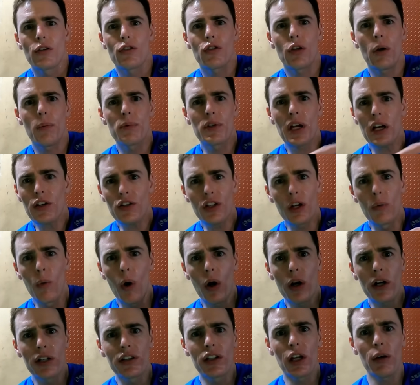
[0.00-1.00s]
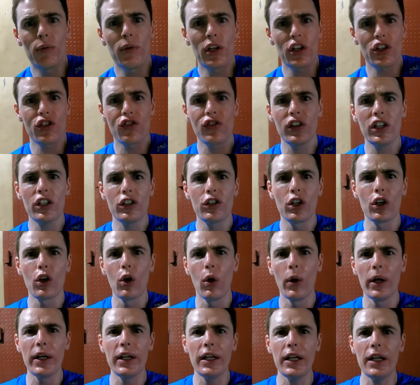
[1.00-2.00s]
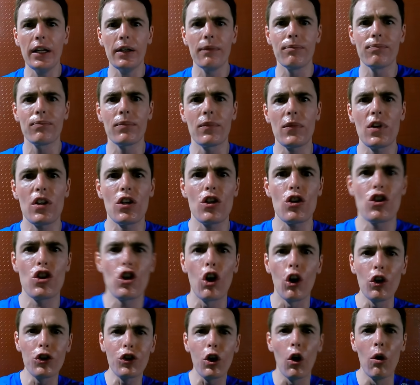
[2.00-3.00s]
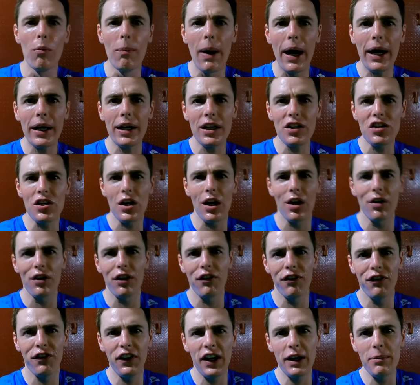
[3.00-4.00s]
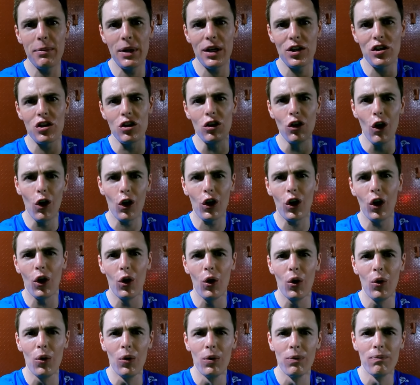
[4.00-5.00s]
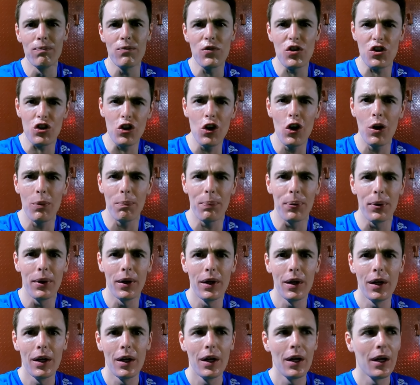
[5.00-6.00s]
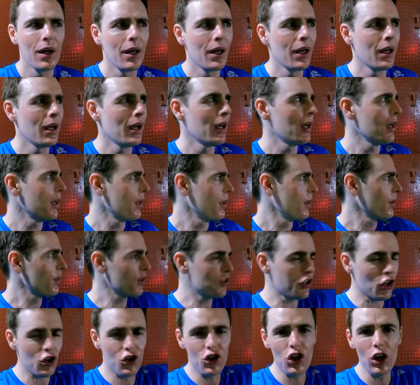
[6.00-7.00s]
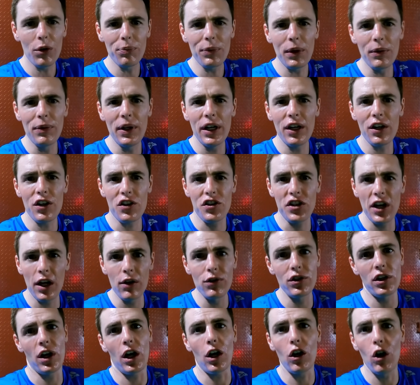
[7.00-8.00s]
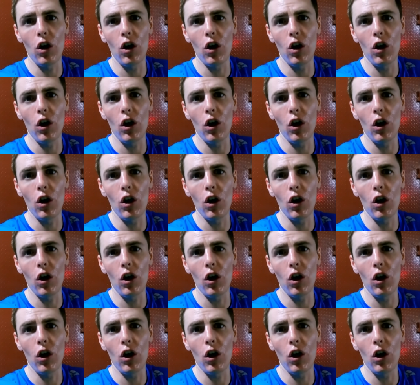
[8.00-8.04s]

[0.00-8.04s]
So I was actually walking down the street to go and eat Coto Makassar, the famous local soup. There's a shop down there that sells it,